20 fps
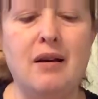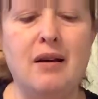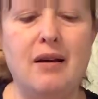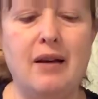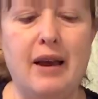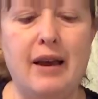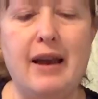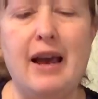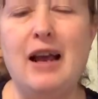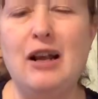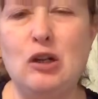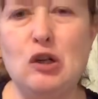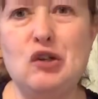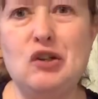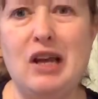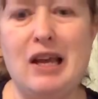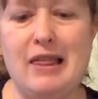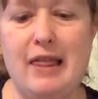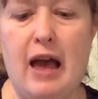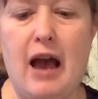It kind of looks
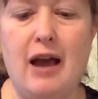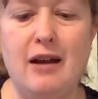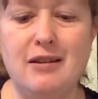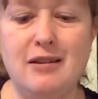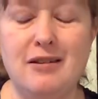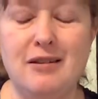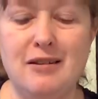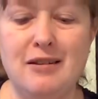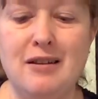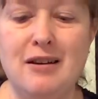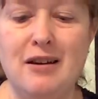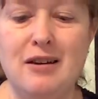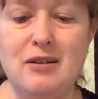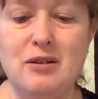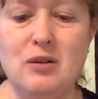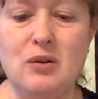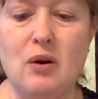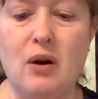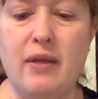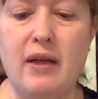like that.
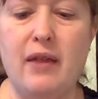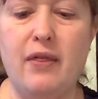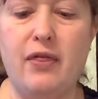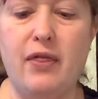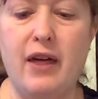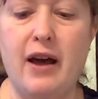So I thought